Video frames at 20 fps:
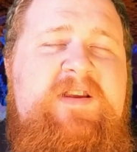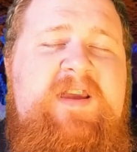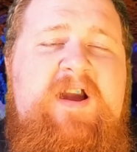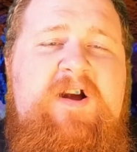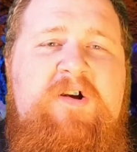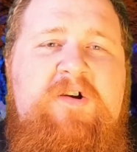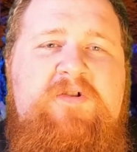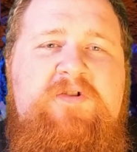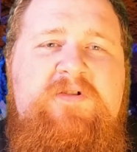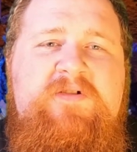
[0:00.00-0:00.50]

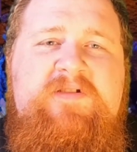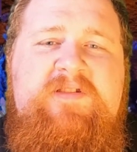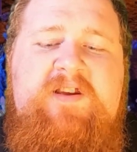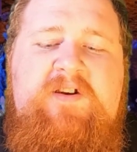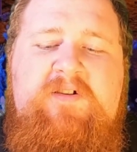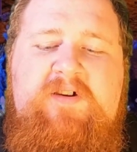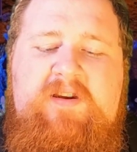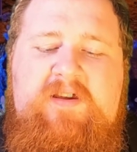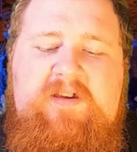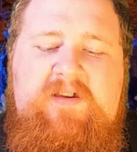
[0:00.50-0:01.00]
characters that
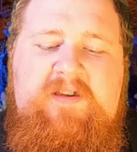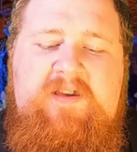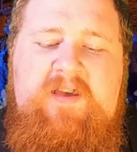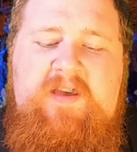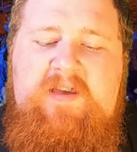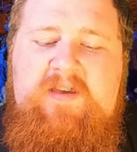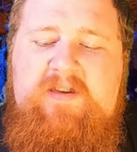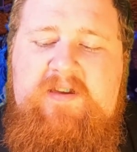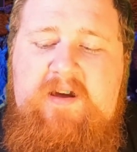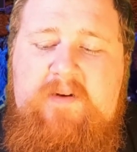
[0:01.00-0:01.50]
are going to
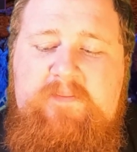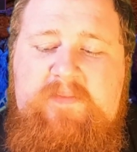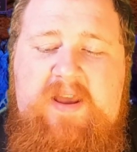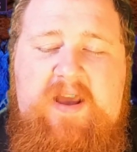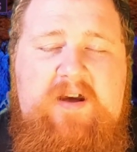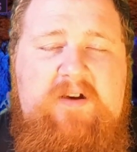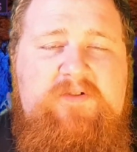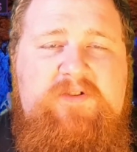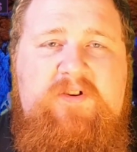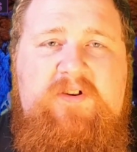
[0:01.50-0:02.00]
come
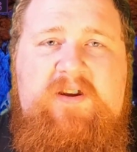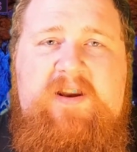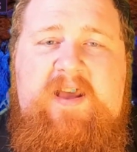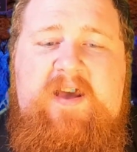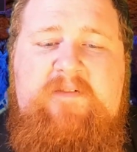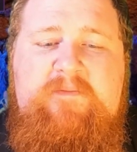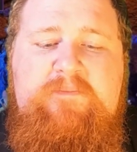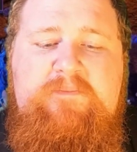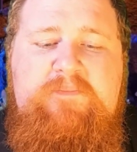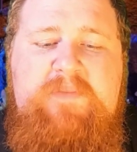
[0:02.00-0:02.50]
down, they're going to
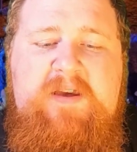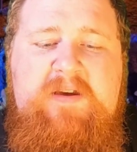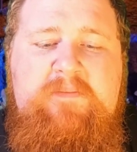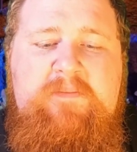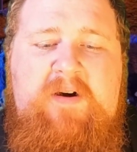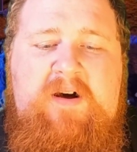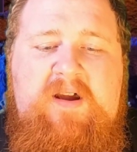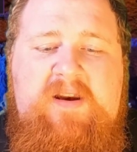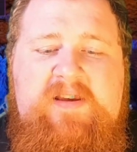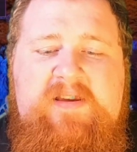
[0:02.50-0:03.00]
have big
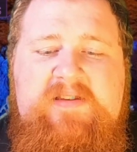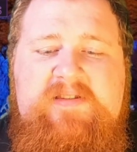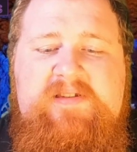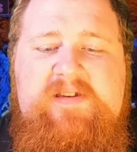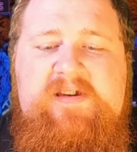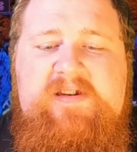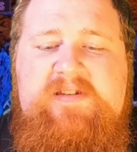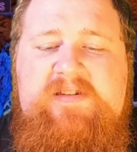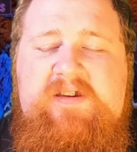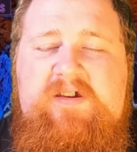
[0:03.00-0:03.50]
bodies
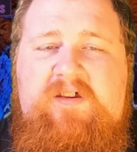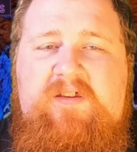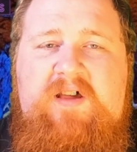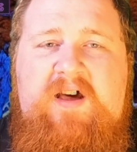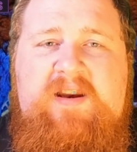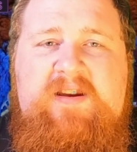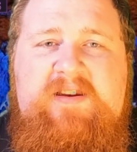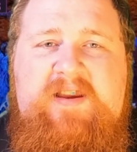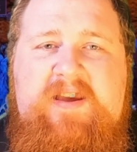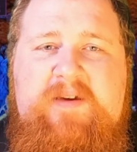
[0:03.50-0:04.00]
and deal a
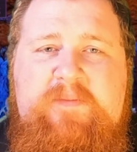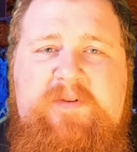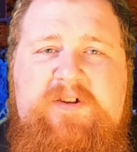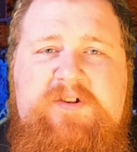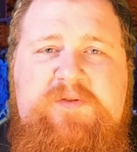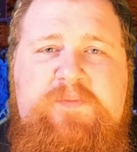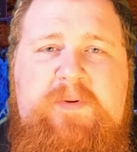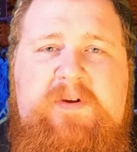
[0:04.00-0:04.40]
lot of damage,